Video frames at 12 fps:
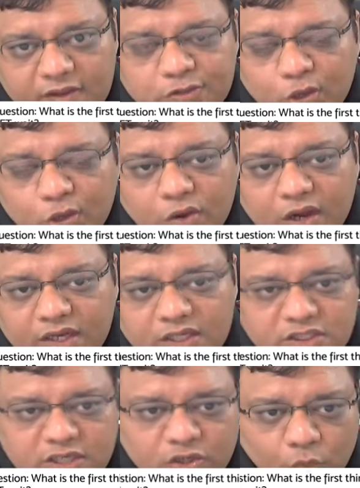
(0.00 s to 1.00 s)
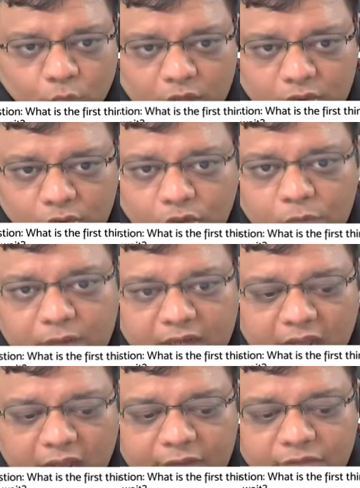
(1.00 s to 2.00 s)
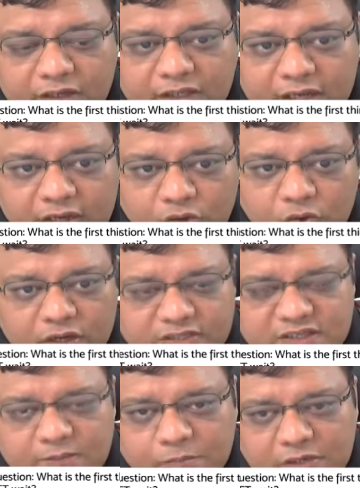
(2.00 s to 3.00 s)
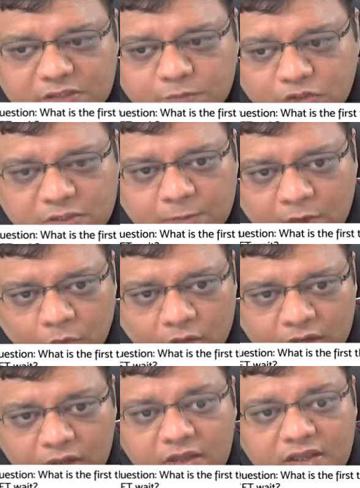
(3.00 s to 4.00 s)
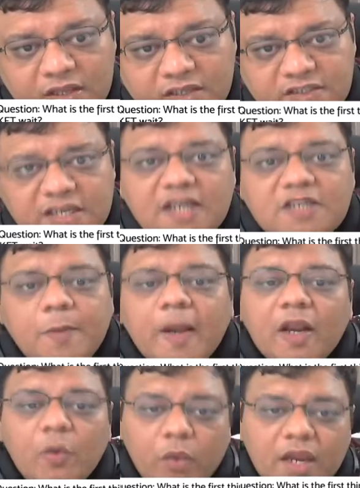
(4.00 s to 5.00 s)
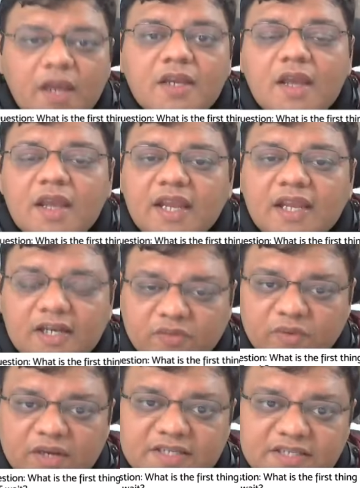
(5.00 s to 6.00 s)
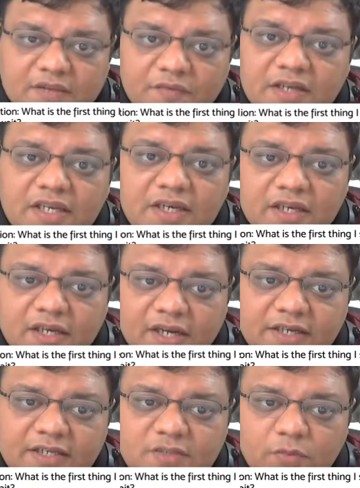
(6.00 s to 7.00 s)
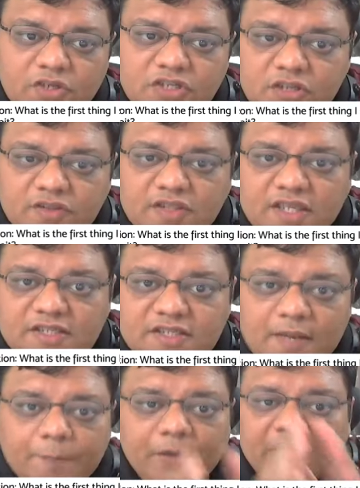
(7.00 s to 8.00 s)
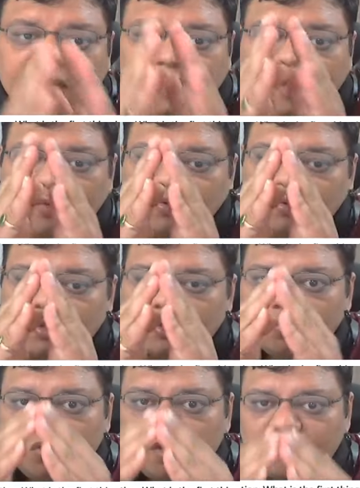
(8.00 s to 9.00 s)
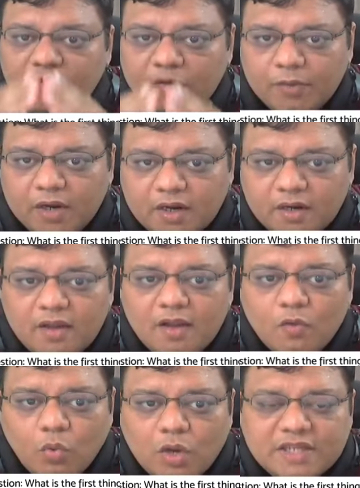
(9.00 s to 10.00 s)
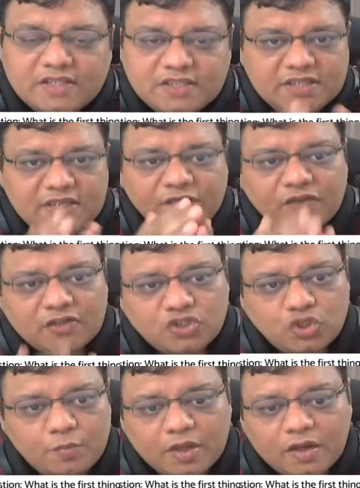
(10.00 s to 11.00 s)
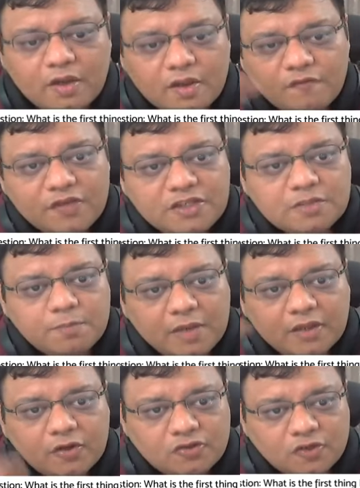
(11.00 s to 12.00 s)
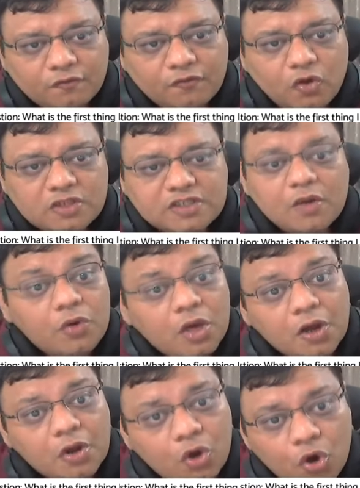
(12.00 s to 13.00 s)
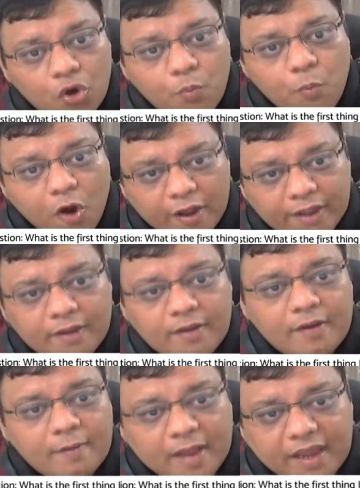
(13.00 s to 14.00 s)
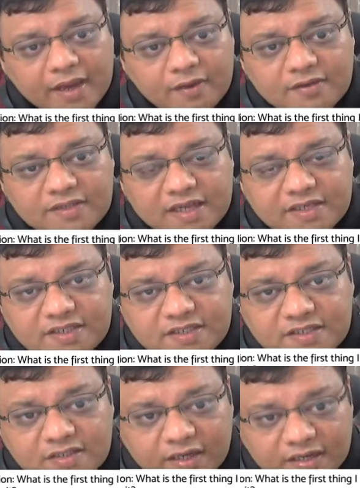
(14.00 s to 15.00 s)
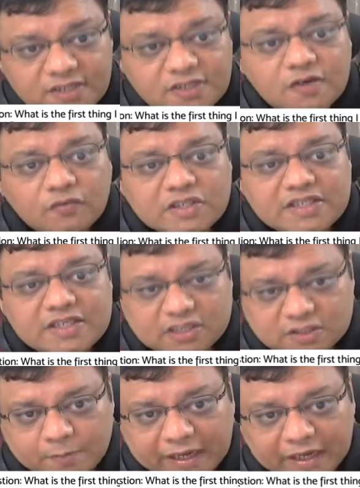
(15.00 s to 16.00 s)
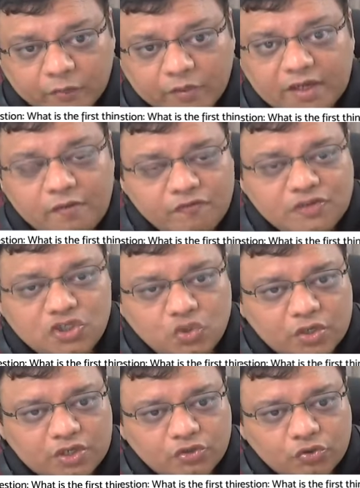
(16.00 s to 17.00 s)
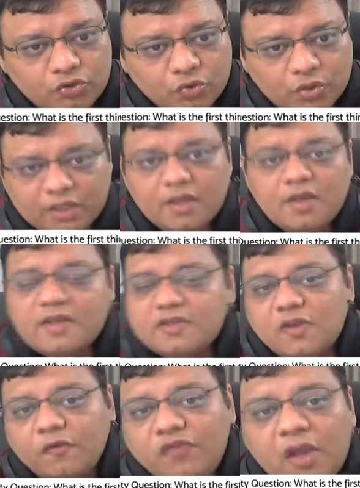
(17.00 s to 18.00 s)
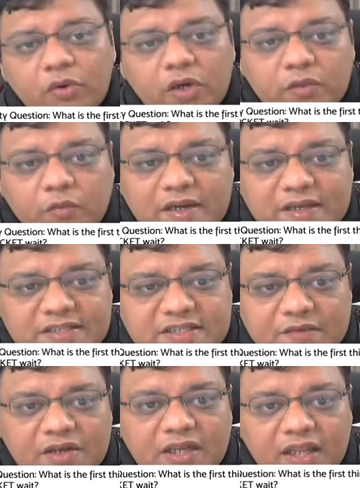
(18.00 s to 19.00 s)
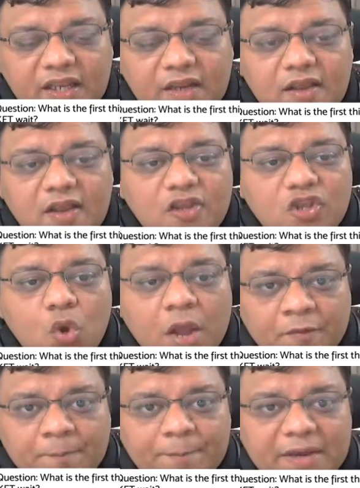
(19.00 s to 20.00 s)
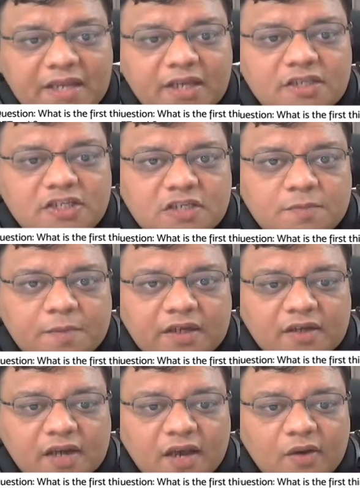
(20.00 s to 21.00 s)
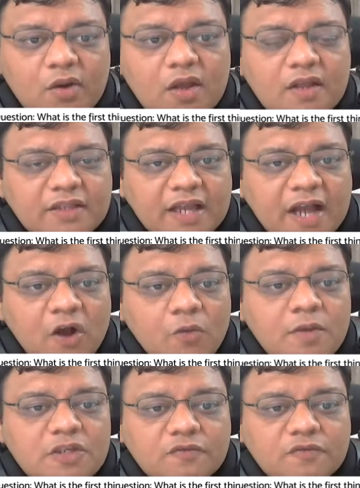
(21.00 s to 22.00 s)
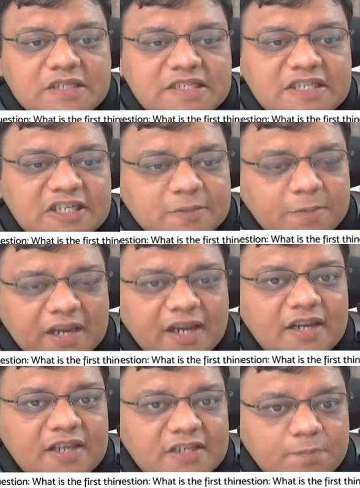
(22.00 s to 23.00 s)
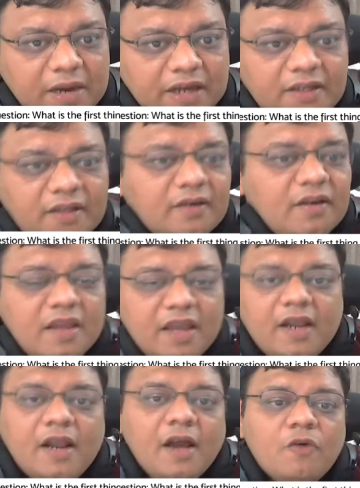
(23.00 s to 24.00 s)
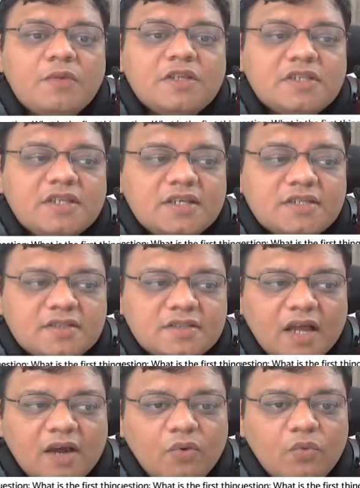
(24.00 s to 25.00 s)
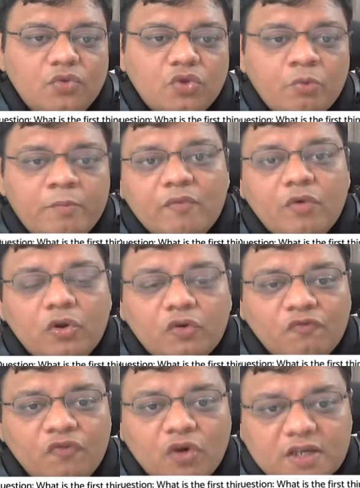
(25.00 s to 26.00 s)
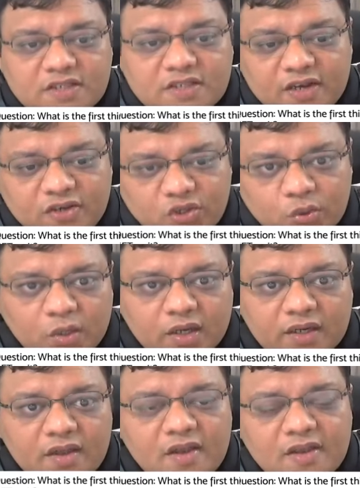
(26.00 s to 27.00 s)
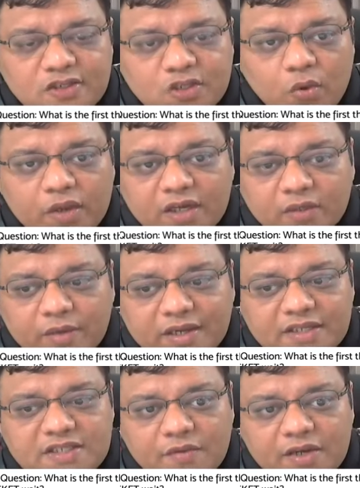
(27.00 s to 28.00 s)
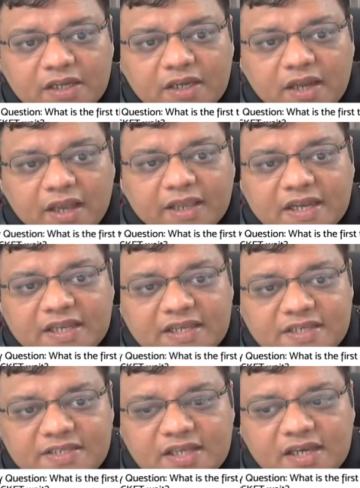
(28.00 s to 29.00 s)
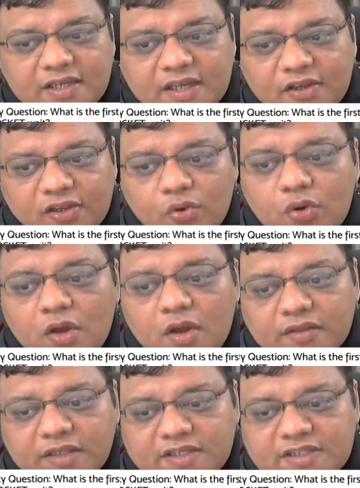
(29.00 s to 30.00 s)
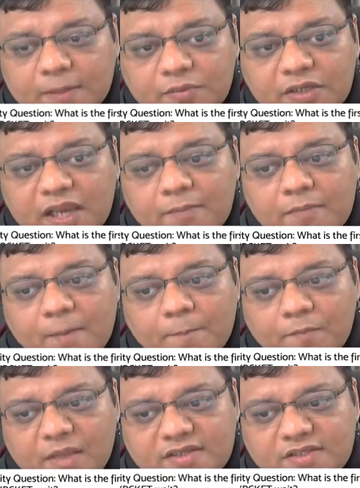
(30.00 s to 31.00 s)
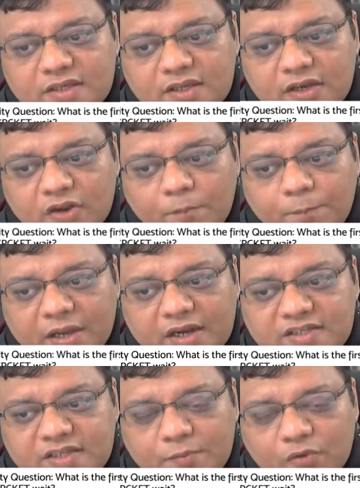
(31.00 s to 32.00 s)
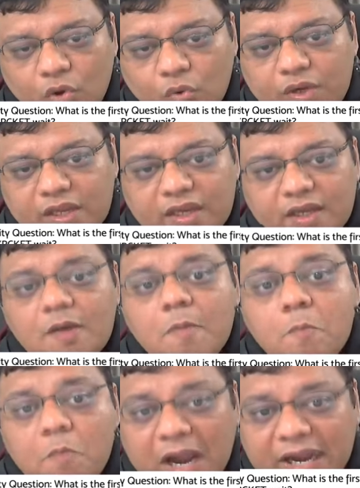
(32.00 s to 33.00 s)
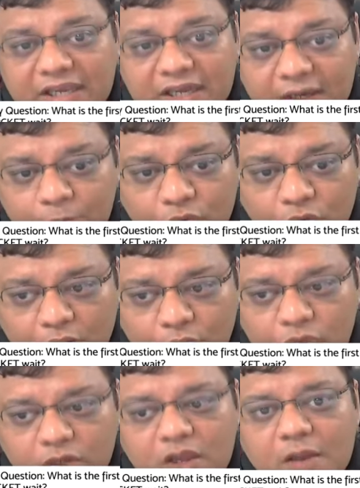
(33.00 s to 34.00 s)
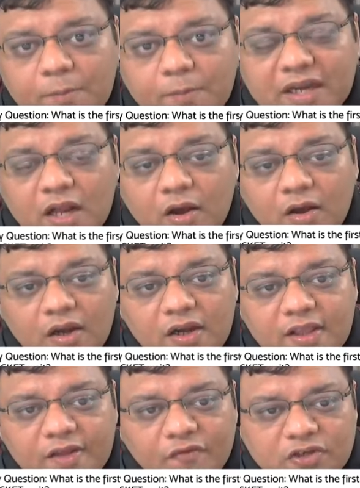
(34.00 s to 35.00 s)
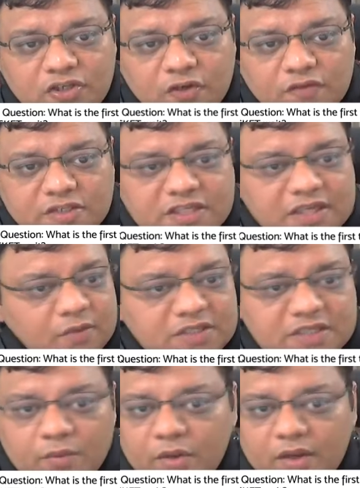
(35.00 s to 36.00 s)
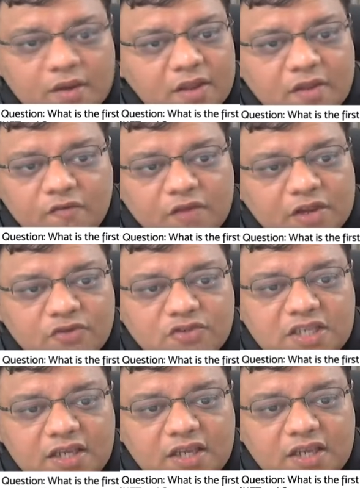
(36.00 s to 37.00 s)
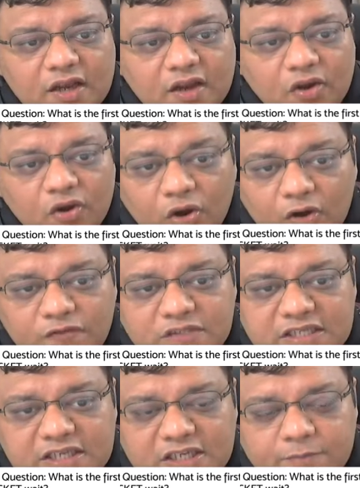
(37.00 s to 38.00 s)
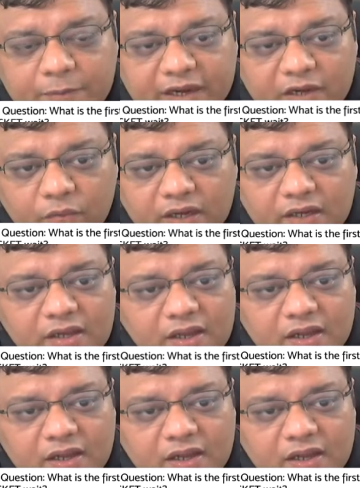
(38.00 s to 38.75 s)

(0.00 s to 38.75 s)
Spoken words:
So understand your workload, but I will tell you in a simplest possible word. C expected weight in a 2017 in the latest version, they separate it out to the two different parts. One is C of consumer, which Microsoft calls out a good boy, and there is a rest of the C expected weight which you need to tune it. So if you are on a 2017, you have a better judgment now that how much of the CX packet is better and much is now you may want to focus and tune it. So in a 2017, I can easily tell you that sometime max degree of parallelism, lowering it might help you out. But in the earlier version of the SQL Server, when you see a lot of CX packet weight,